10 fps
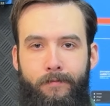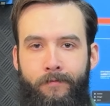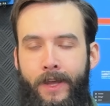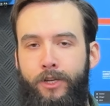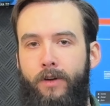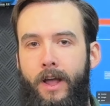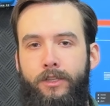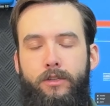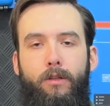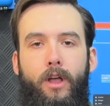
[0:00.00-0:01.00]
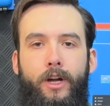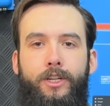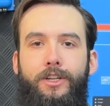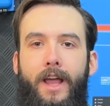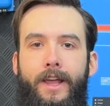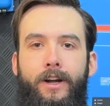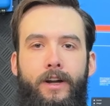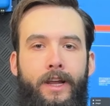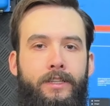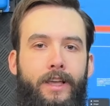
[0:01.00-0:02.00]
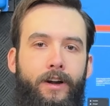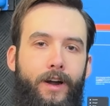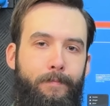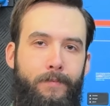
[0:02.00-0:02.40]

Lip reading: Victron, Solarc, Schneider, etc.